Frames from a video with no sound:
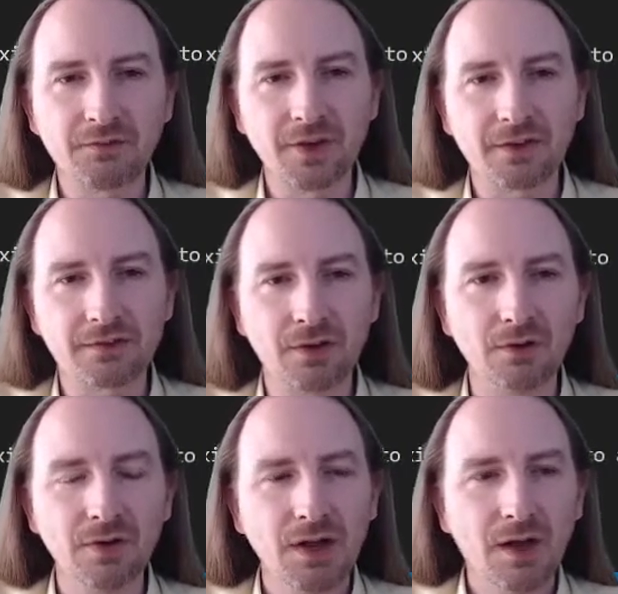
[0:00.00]
VS
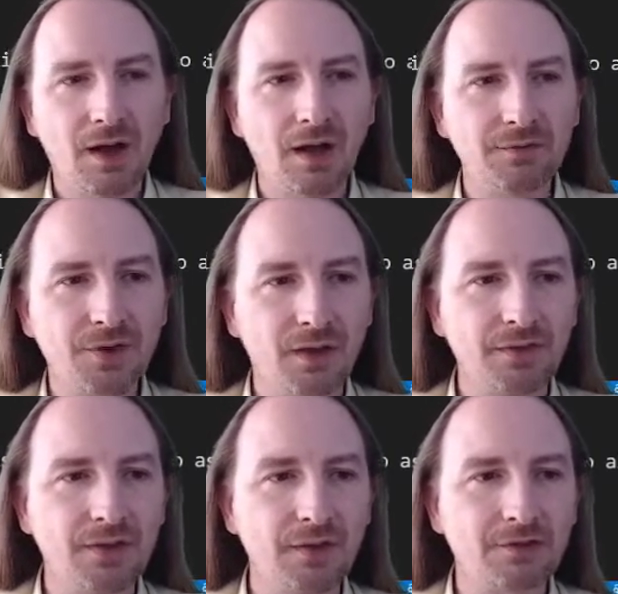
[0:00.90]
Code, I've
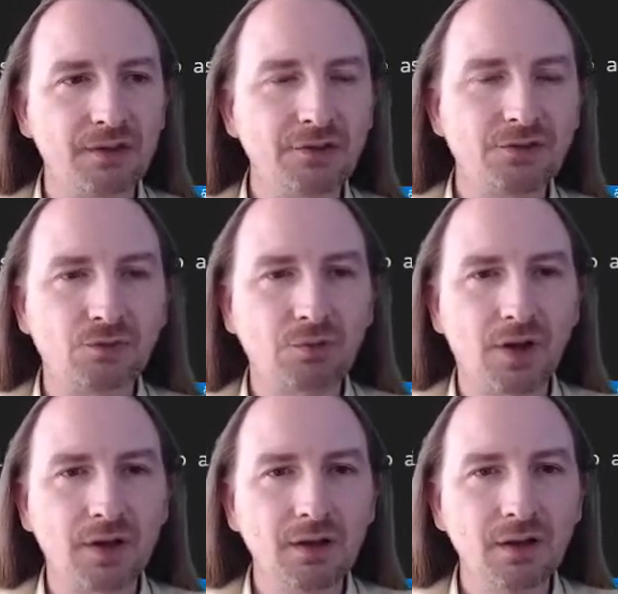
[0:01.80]
got the extension
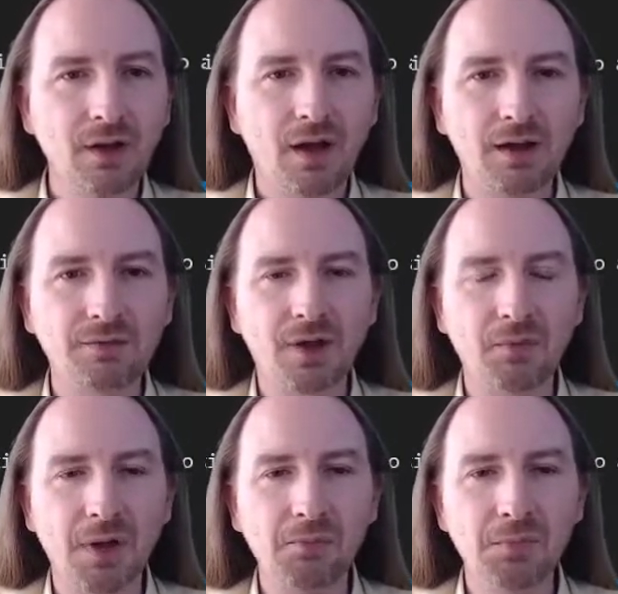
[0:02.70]
running. I've
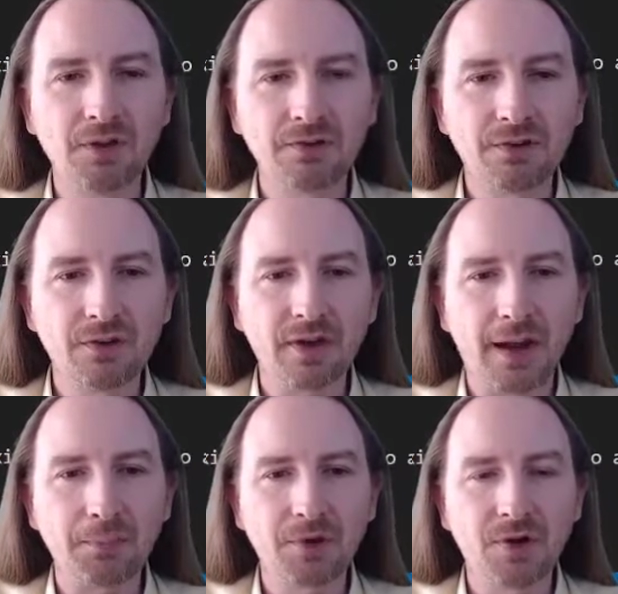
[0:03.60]
got my middle tier
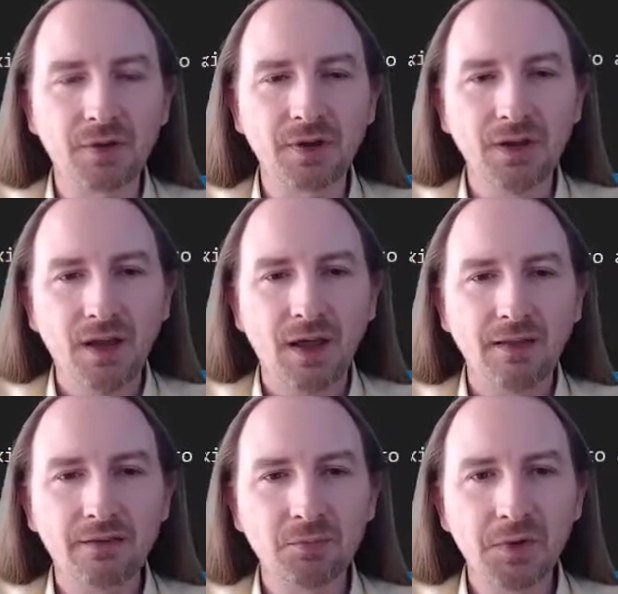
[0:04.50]
app going.
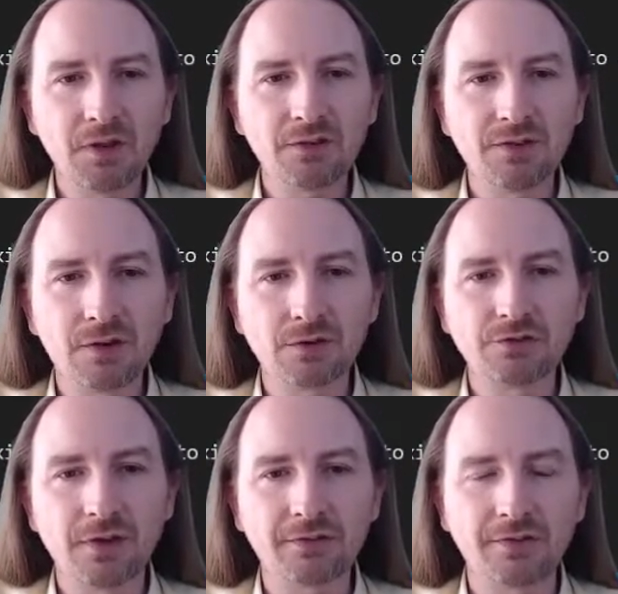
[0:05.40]
And this middle tier
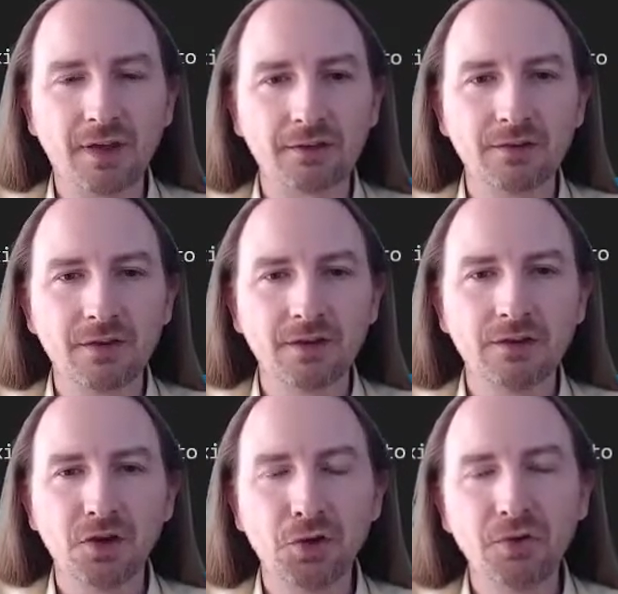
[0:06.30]
just says
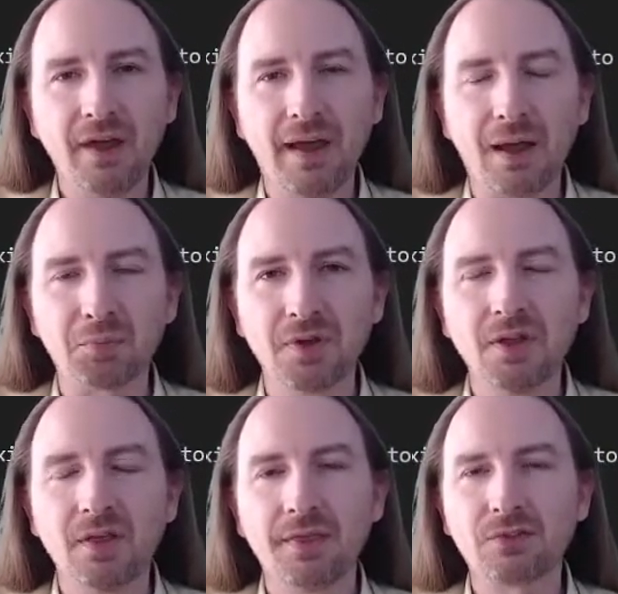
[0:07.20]
node app.
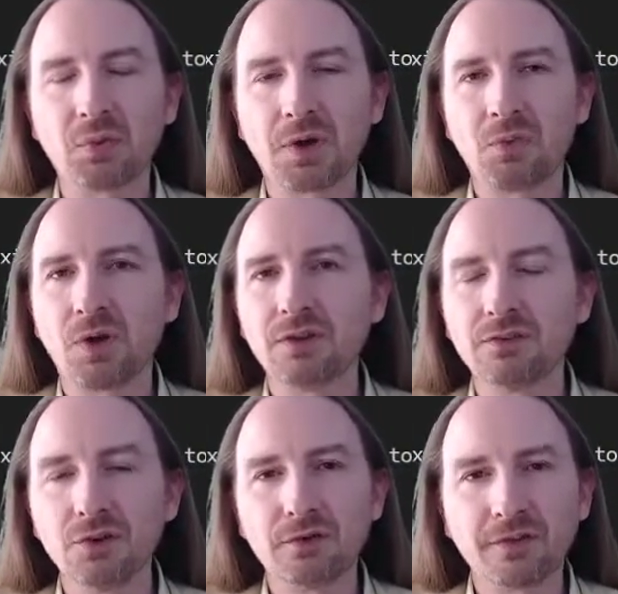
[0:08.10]
That's what I want to
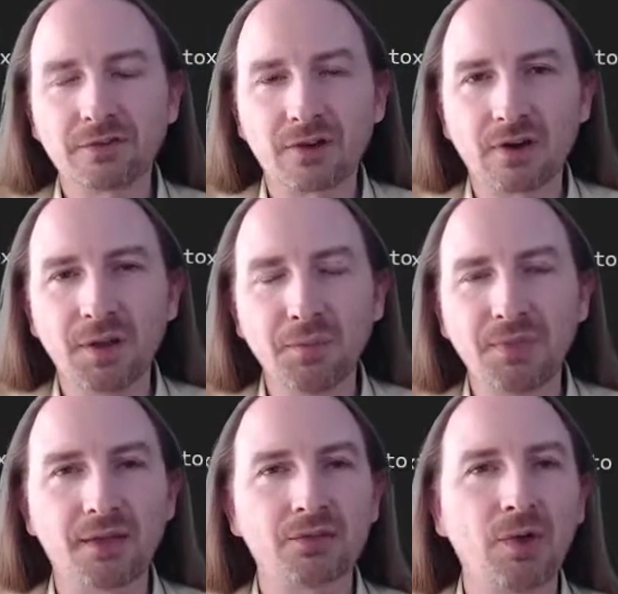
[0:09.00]
do to start
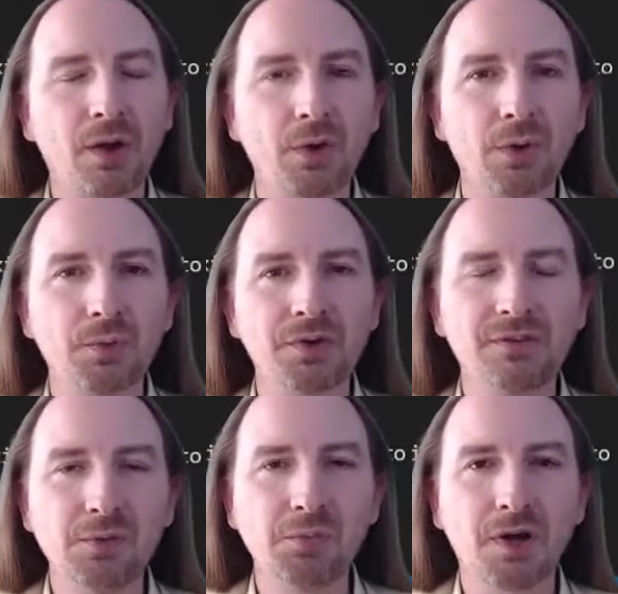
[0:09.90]
up. That's how I would
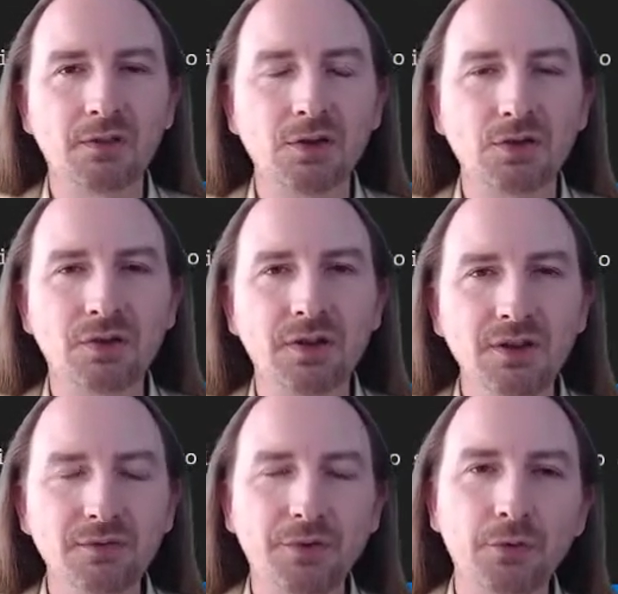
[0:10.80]
debug
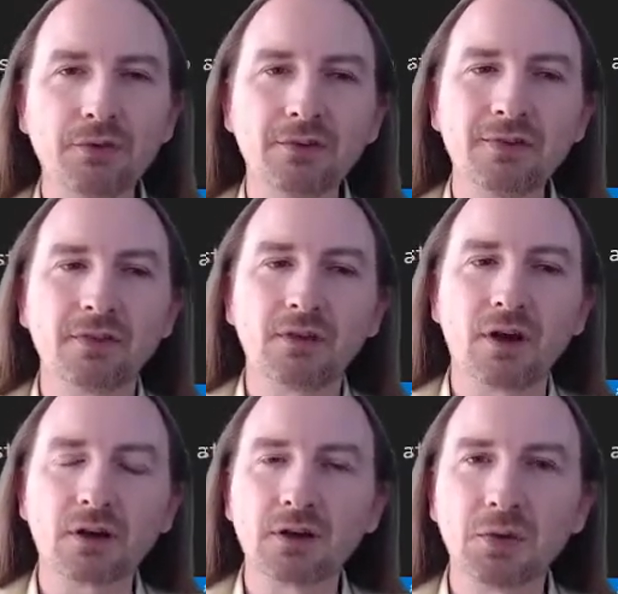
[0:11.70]
locally. If I was using the
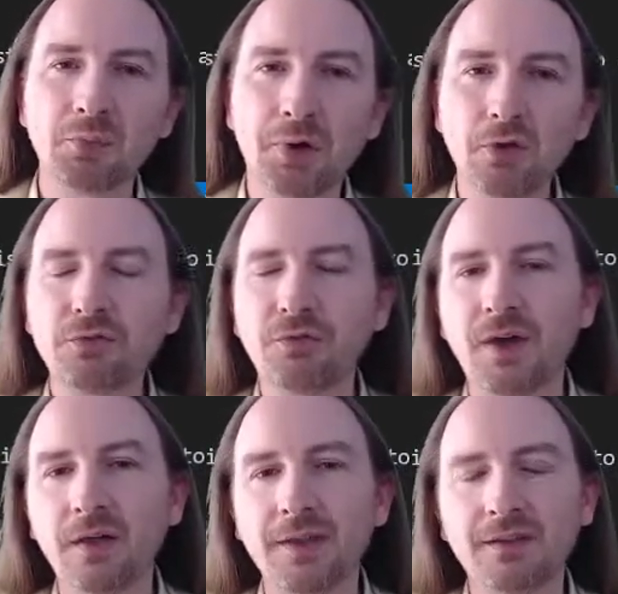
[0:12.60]
Docker Compose
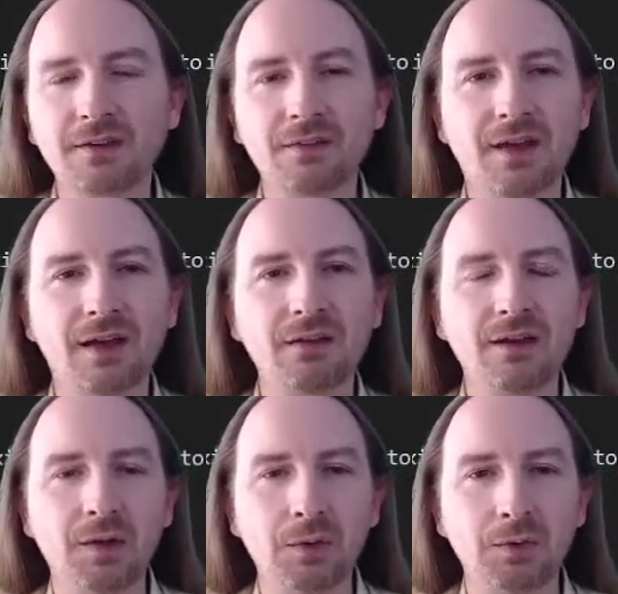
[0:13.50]
file, that's
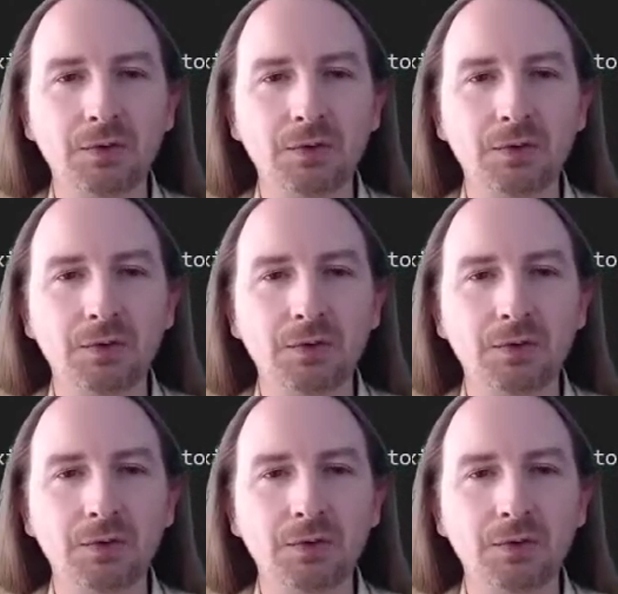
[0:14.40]
exactly how it would